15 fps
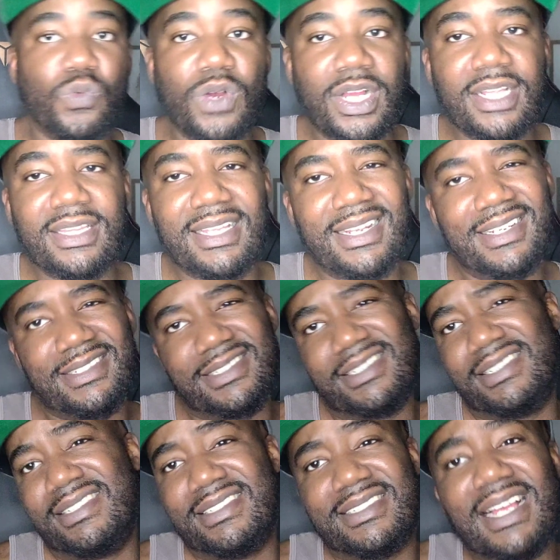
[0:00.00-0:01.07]
one that is
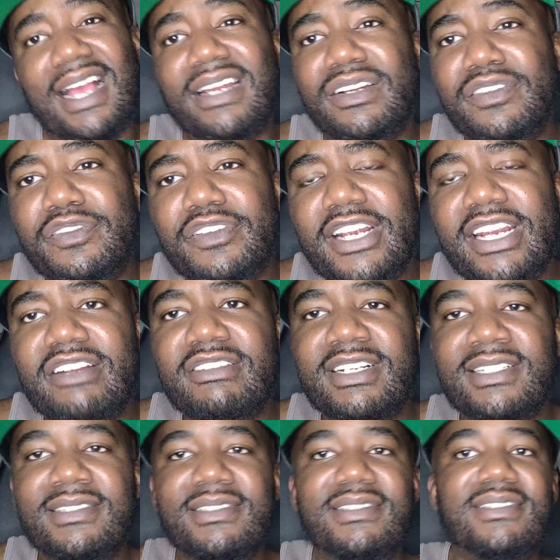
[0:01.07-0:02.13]
a designer
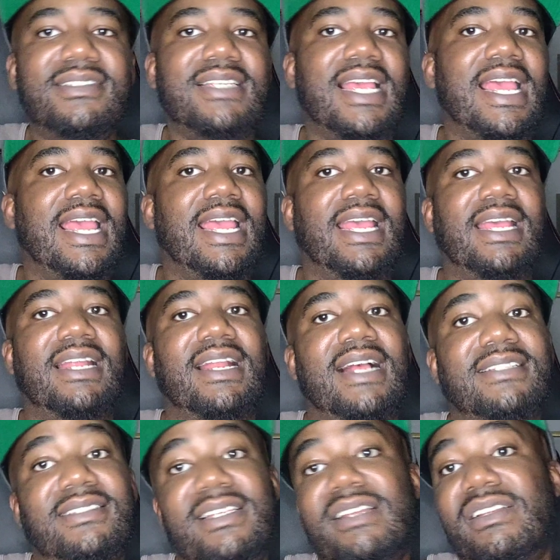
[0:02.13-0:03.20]
fragrance, and
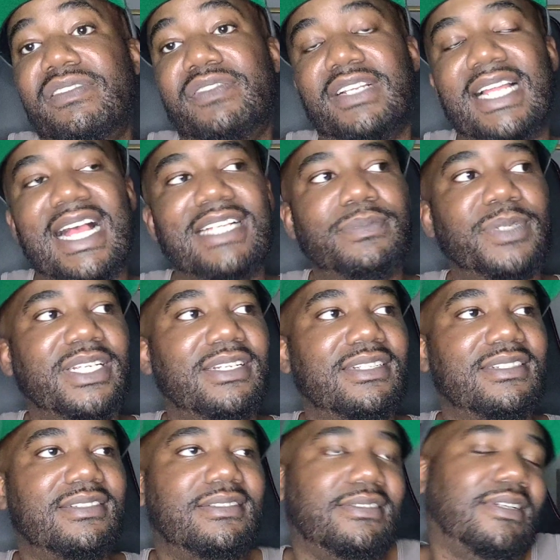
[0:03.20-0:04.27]
I saved it for last
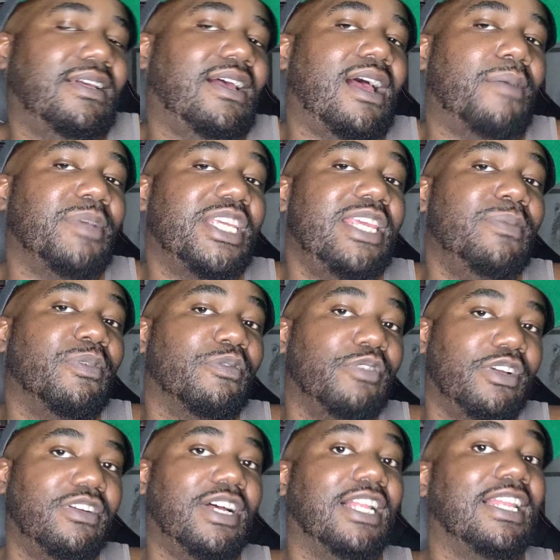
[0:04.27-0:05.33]
because I'm going to keep it
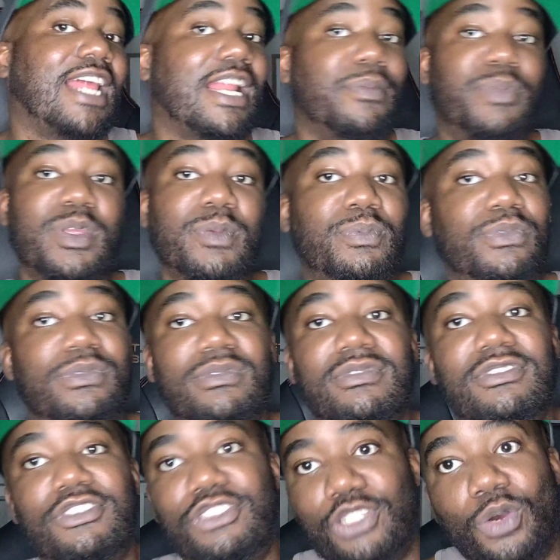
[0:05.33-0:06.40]
real. A lot of people
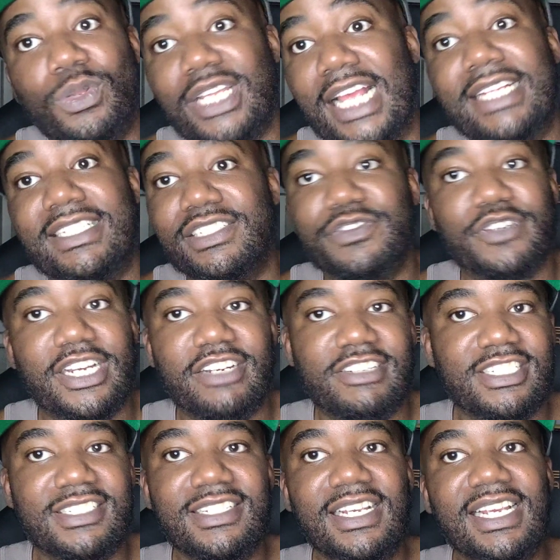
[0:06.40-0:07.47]
don't like this
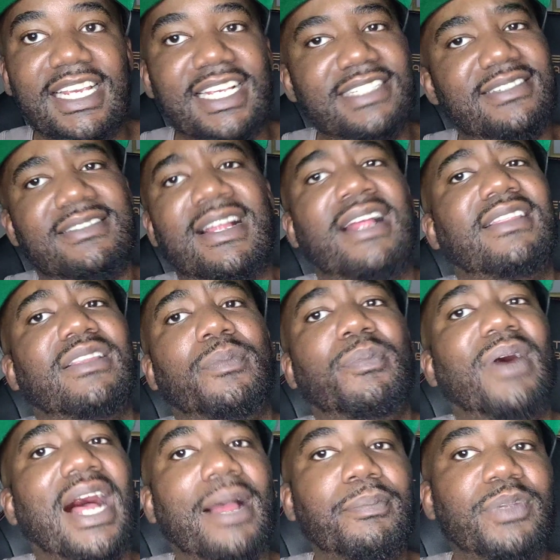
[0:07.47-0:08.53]
fragrance. It's not the
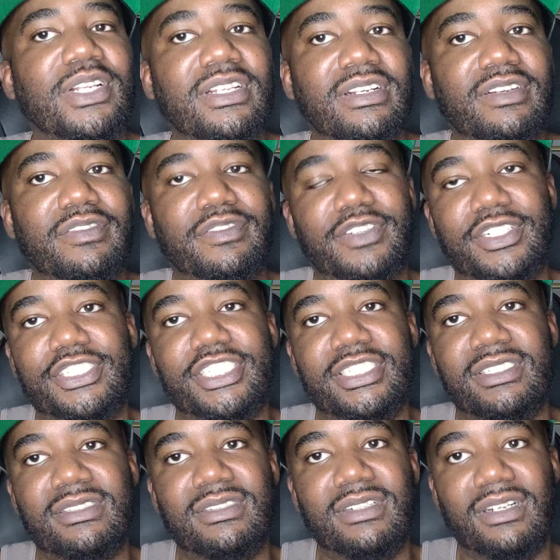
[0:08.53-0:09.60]
popular
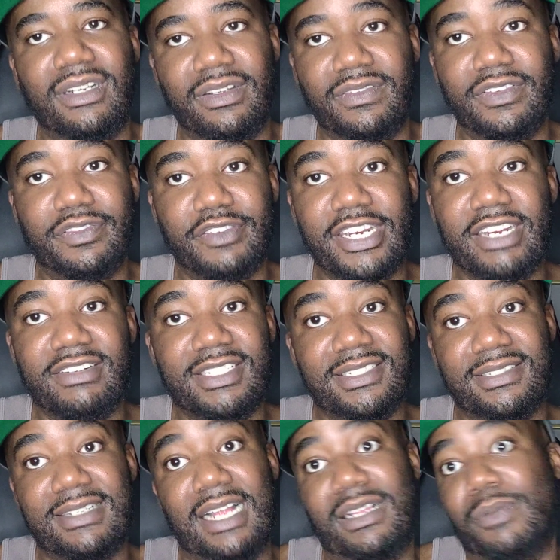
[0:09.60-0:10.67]
version of the
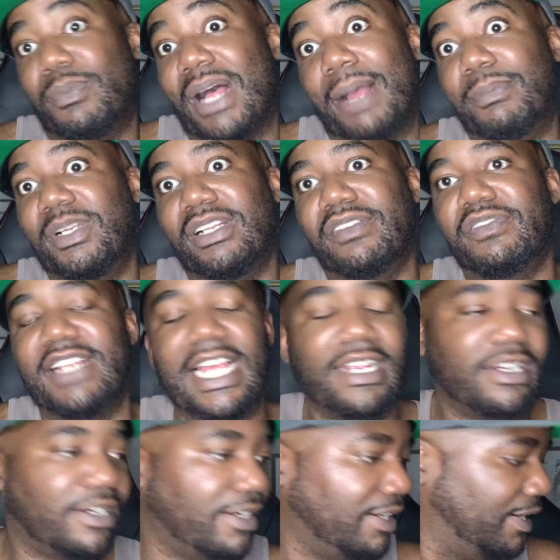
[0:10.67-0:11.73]
fragrance. It's not the popular
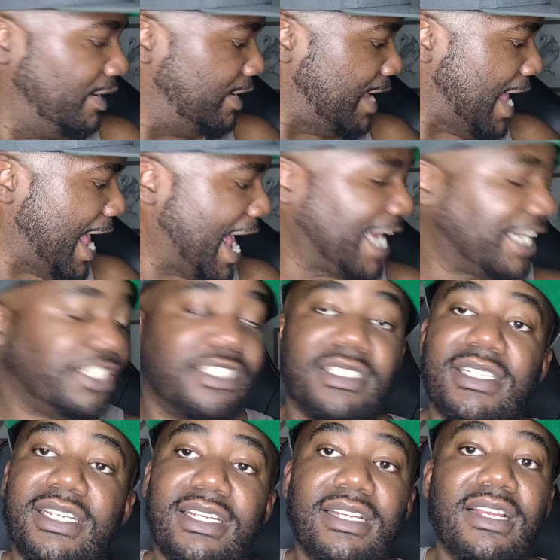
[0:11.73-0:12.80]
flanker.
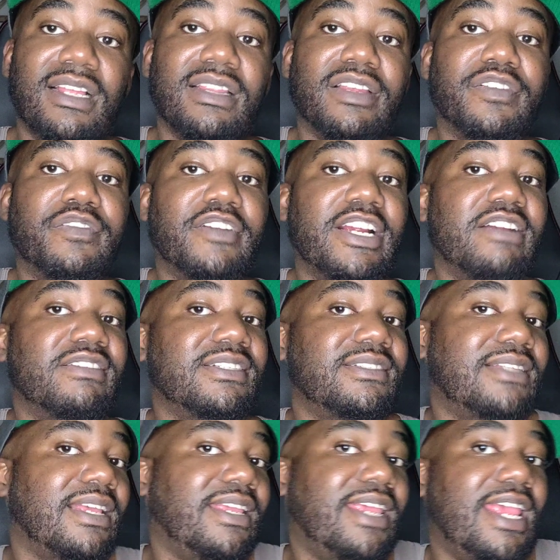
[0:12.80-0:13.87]
Actually, the
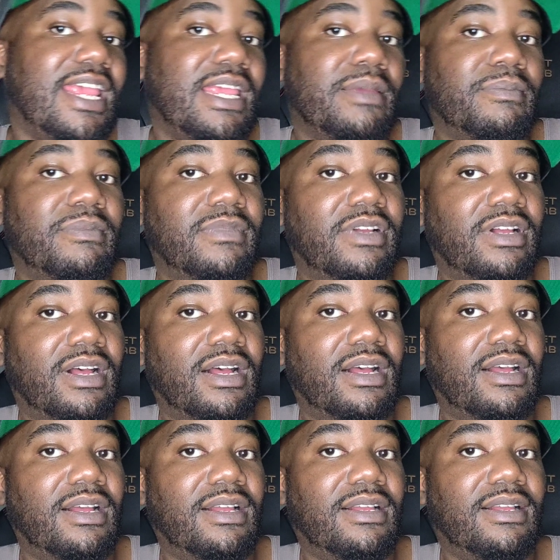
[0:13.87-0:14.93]
fragrance that came
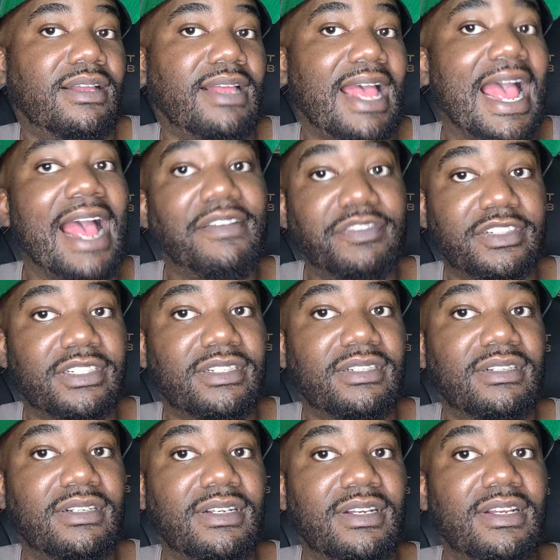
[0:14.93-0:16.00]
after
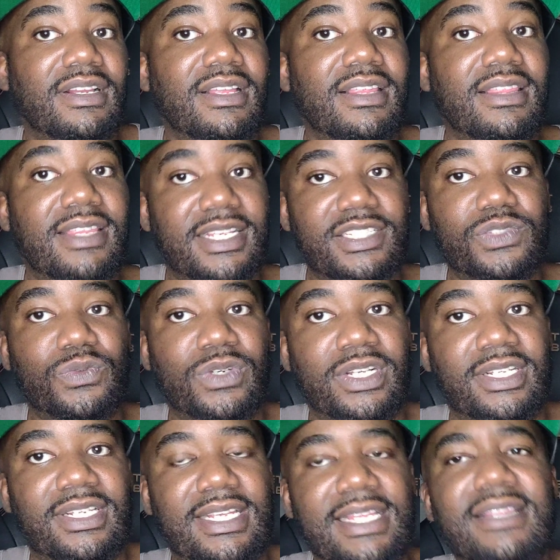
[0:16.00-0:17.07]
this
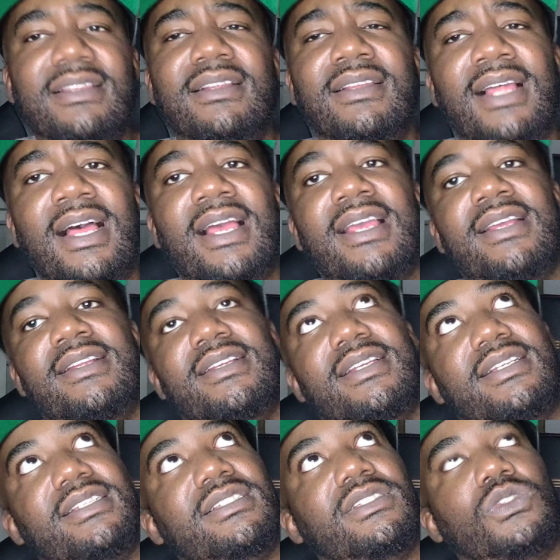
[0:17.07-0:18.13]
one in the line
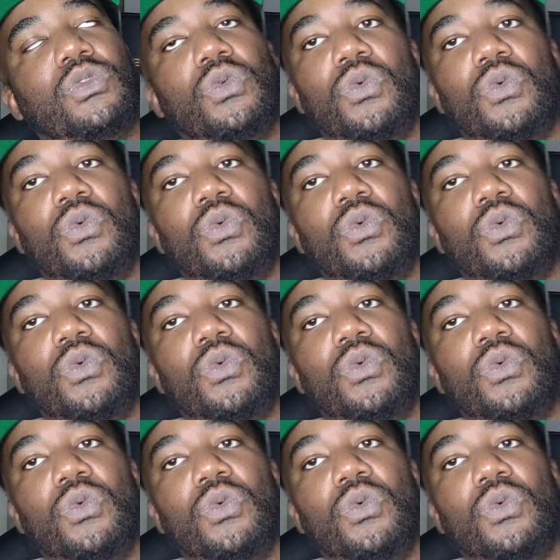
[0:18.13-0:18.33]
is